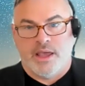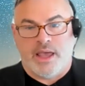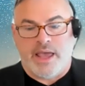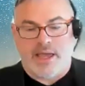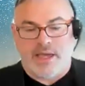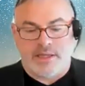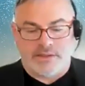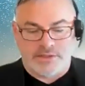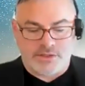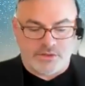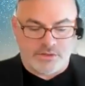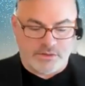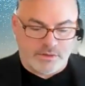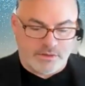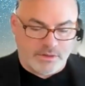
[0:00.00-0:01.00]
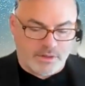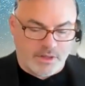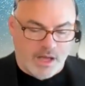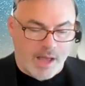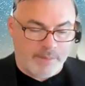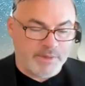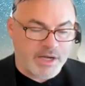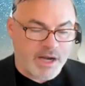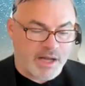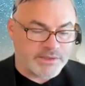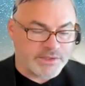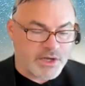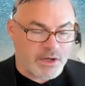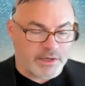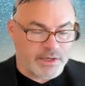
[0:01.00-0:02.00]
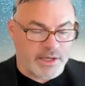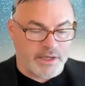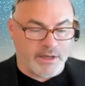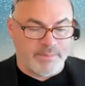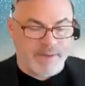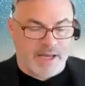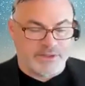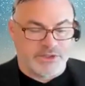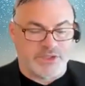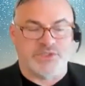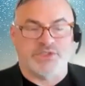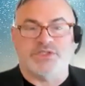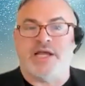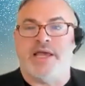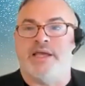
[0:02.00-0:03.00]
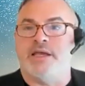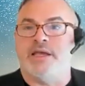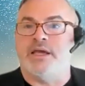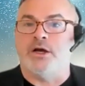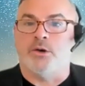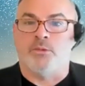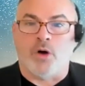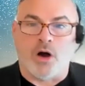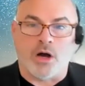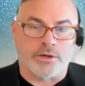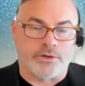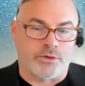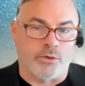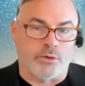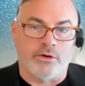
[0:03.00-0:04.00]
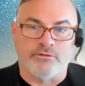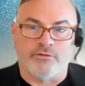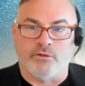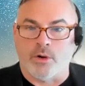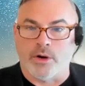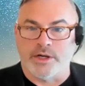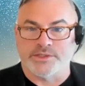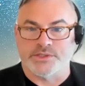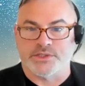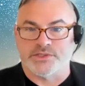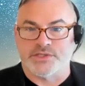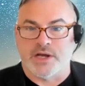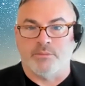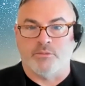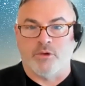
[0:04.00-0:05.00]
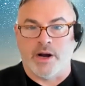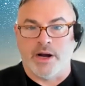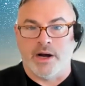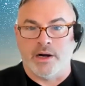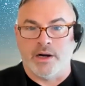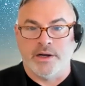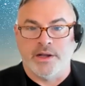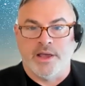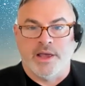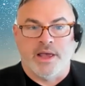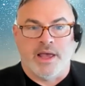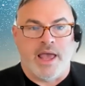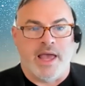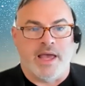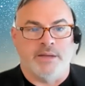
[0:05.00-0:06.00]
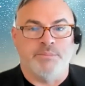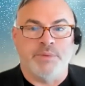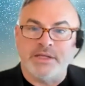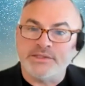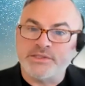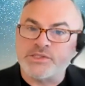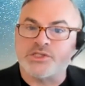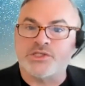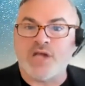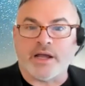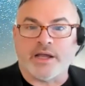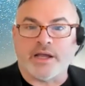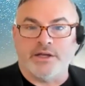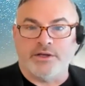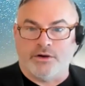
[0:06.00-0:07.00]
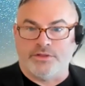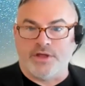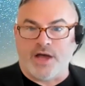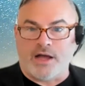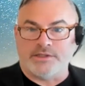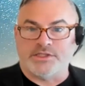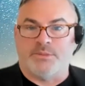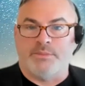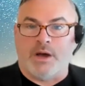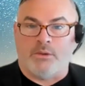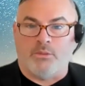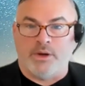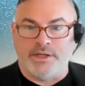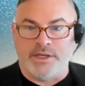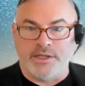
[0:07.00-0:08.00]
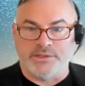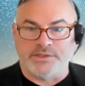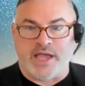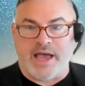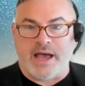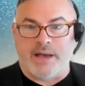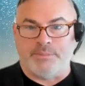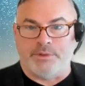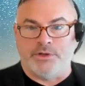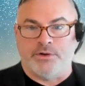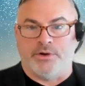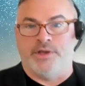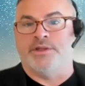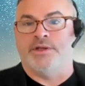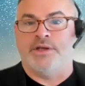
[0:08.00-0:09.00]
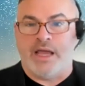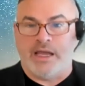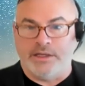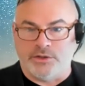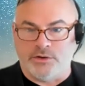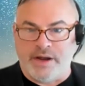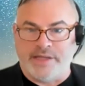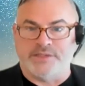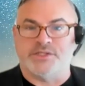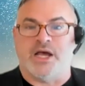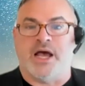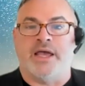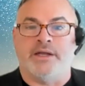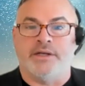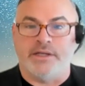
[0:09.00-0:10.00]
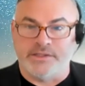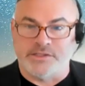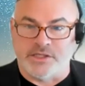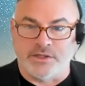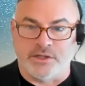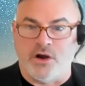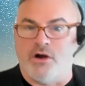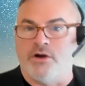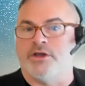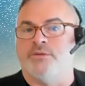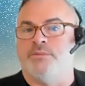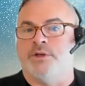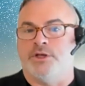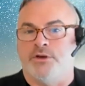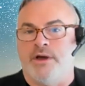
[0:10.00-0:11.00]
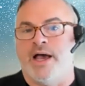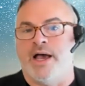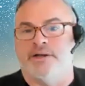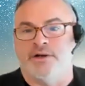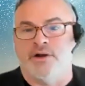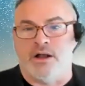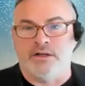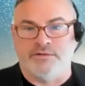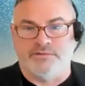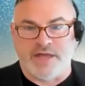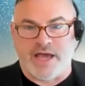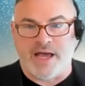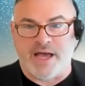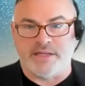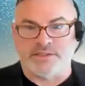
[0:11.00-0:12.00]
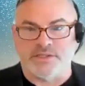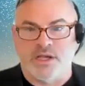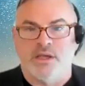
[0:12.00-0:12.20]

And I'm not talking about just taking a walk through a forest somewhere and being stuck in your thoughts about what needs to happen during the day and your anxieties and the argument you had and all of that.